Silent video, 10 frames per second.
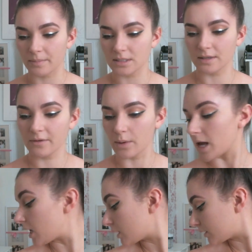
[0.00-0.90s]
this everywhere.
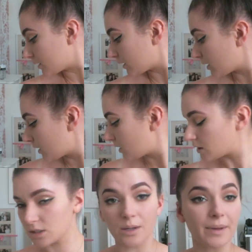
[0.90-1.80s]

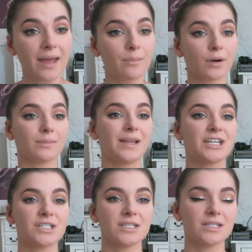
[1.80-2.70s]
Top and bottom
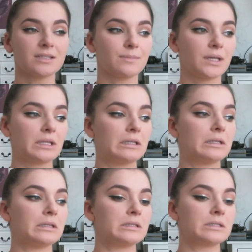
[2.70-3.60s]
lashes
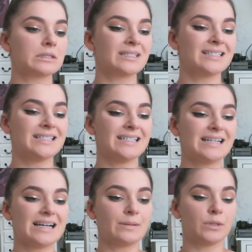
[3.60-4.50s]
because
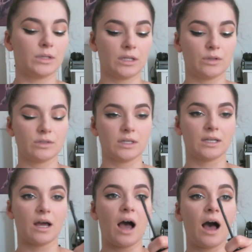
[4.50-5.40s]
I'm only using
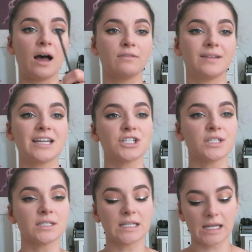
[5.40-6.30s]
half
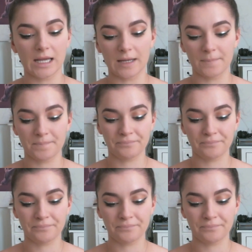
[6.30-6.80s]
lashes today.